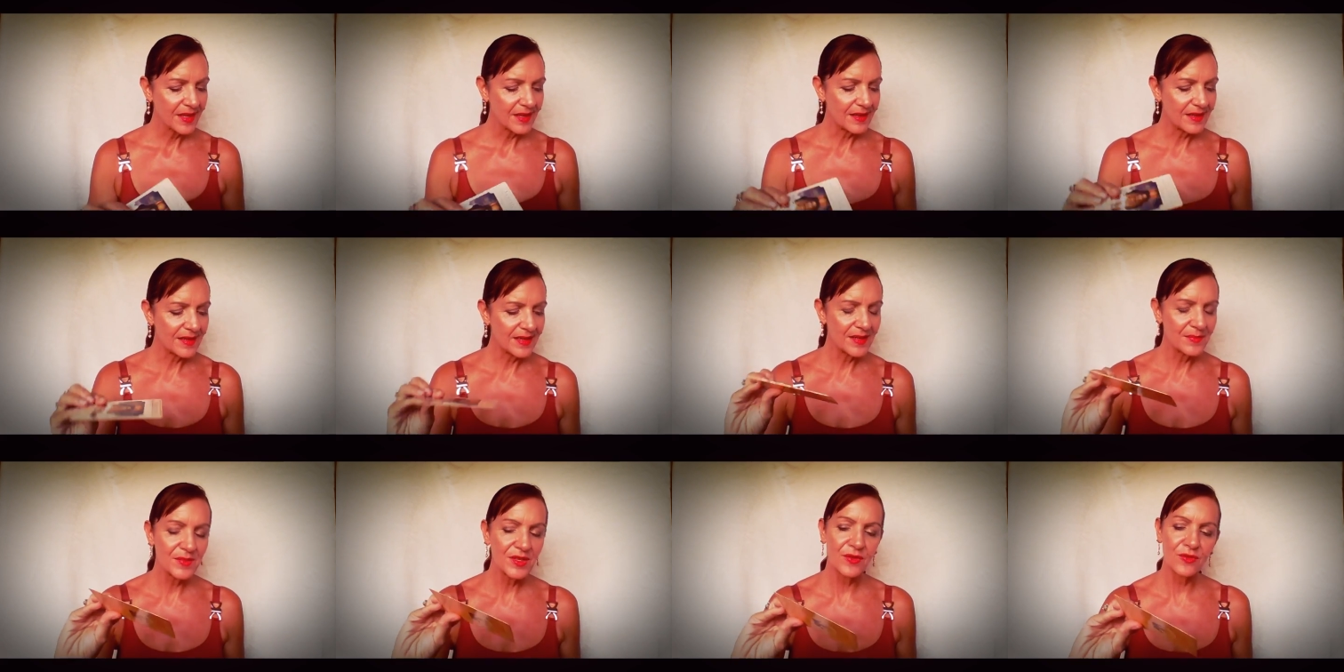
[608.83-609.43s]

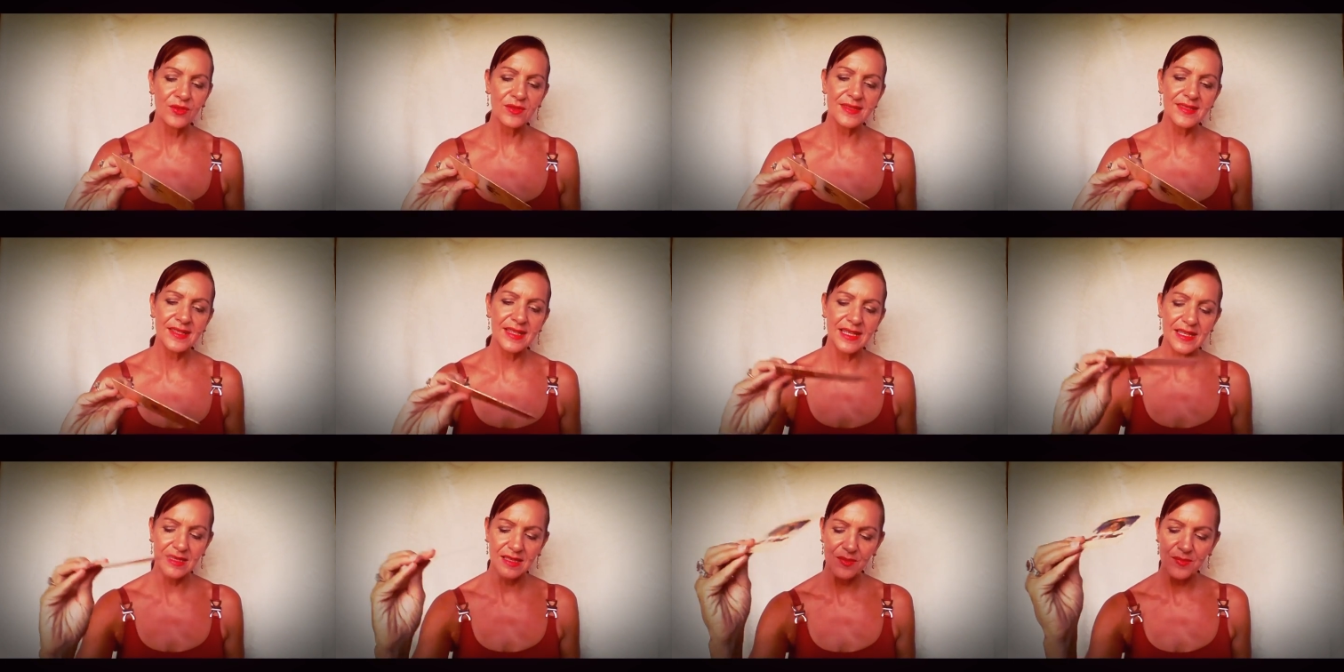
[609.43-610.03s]
Um, you're also
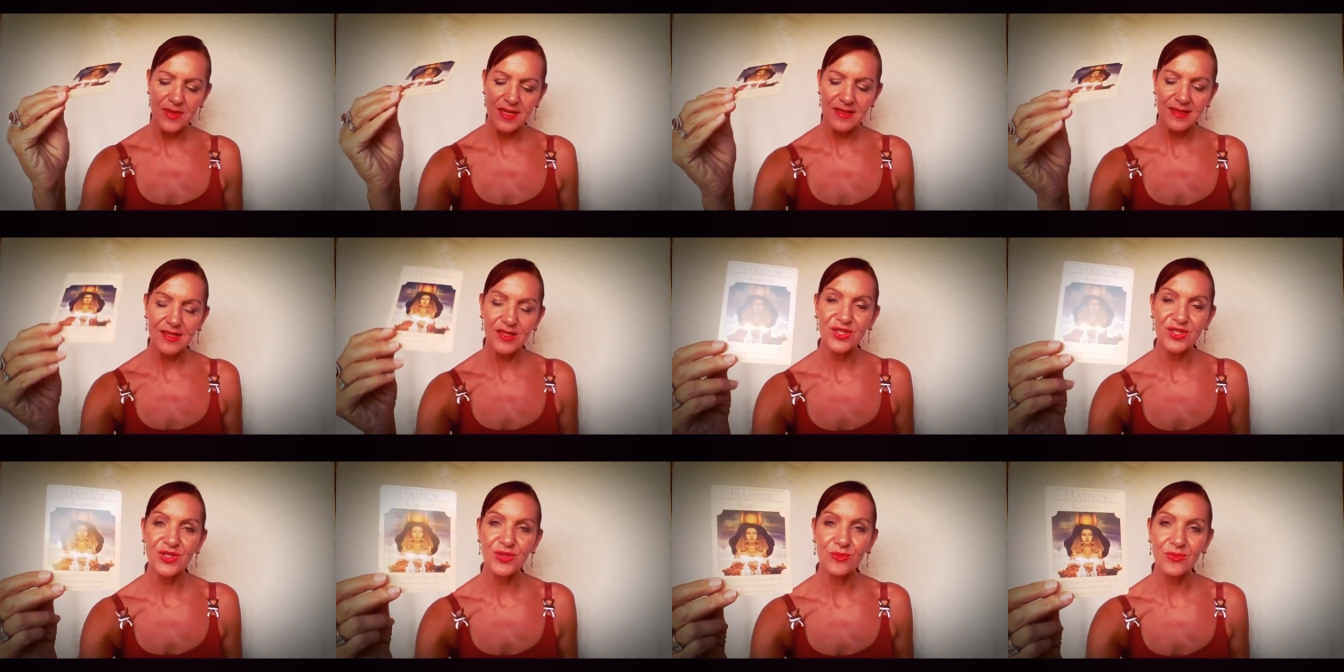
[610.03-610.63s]
getting the
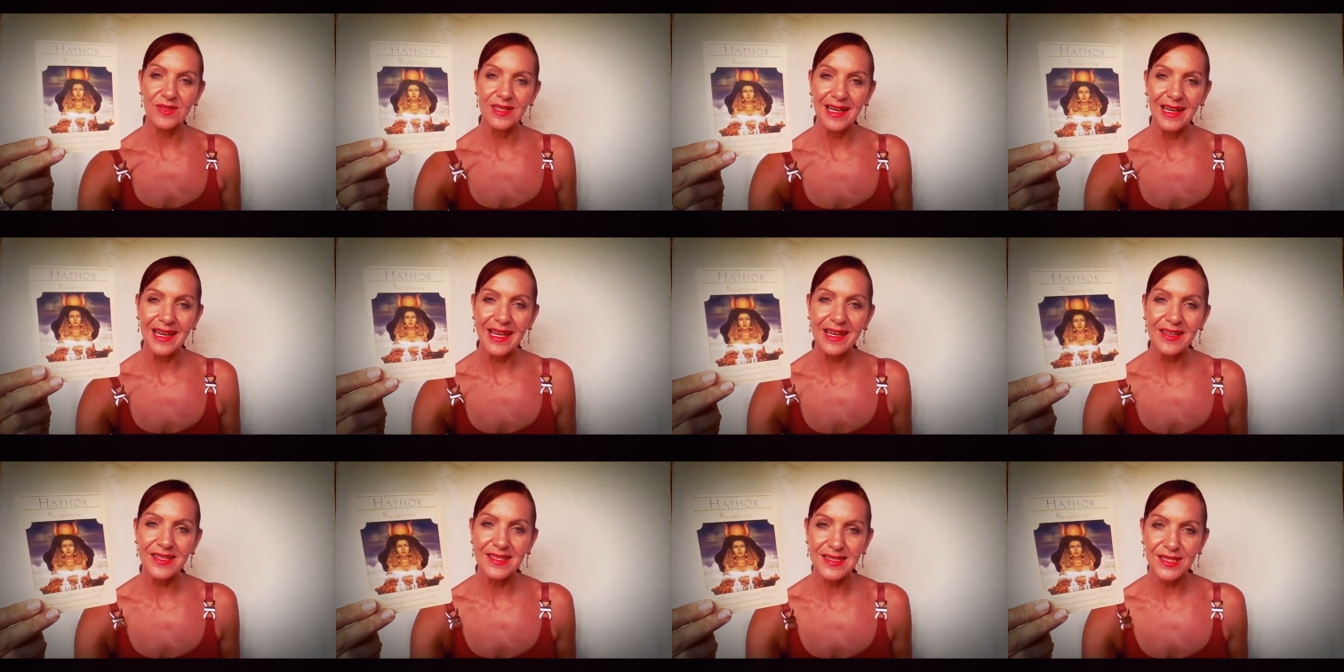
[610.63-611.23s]
message to
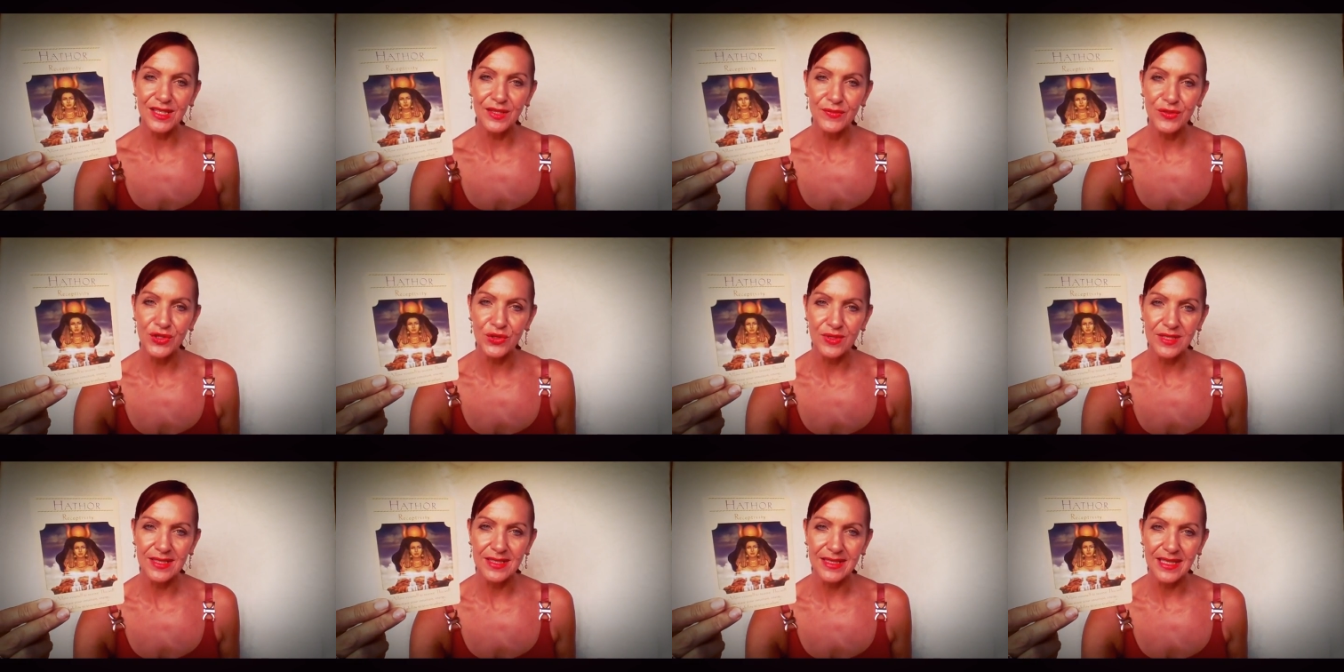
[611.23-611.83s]
allow yourself to
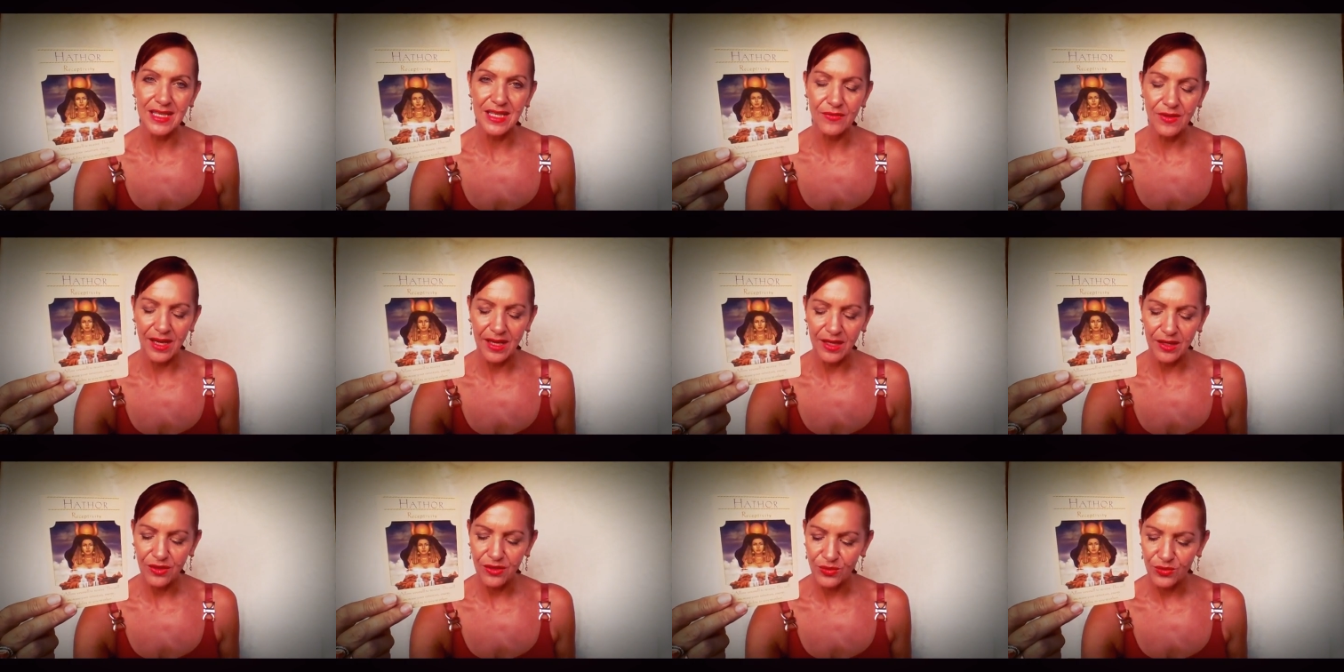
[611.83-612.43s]
receive.
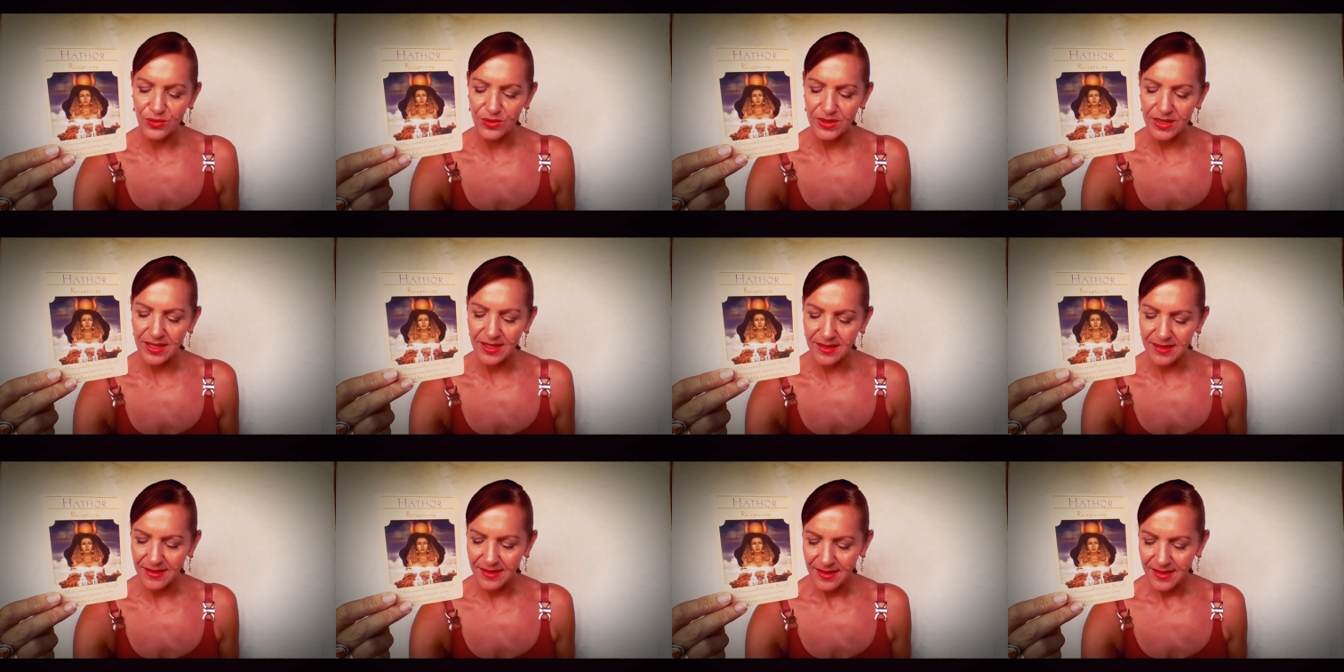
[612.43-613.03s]
Hathor,
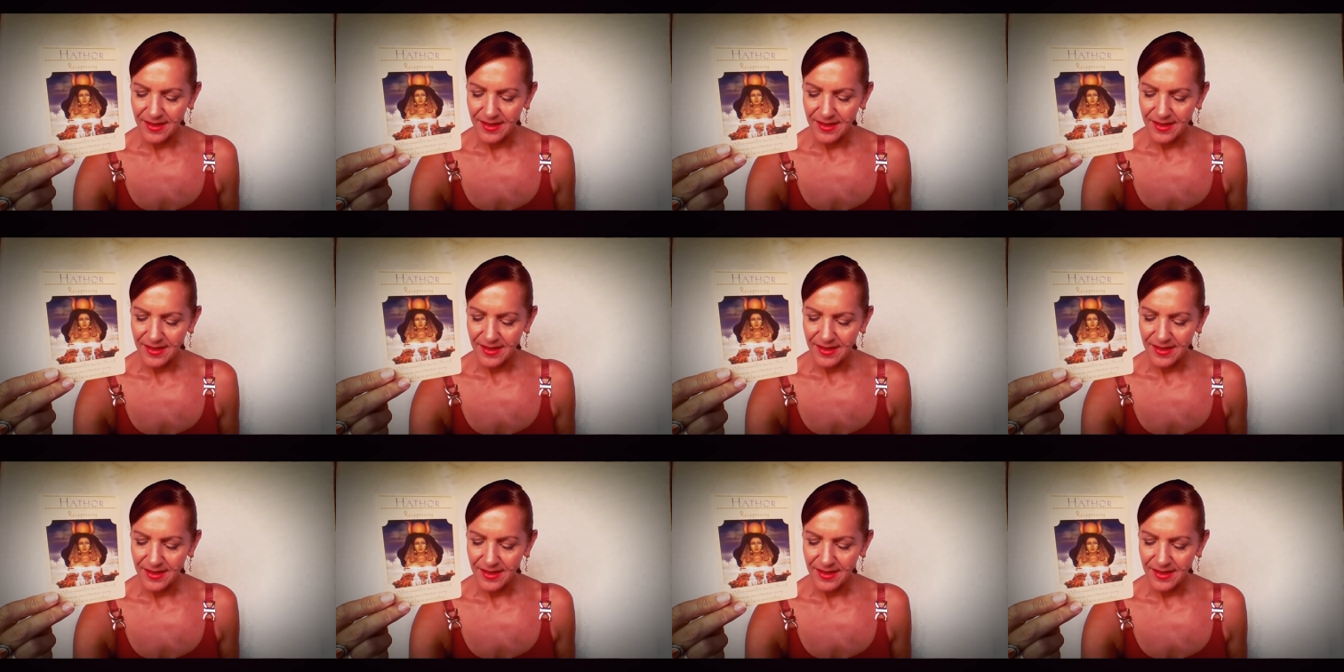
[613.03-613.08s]
yeah.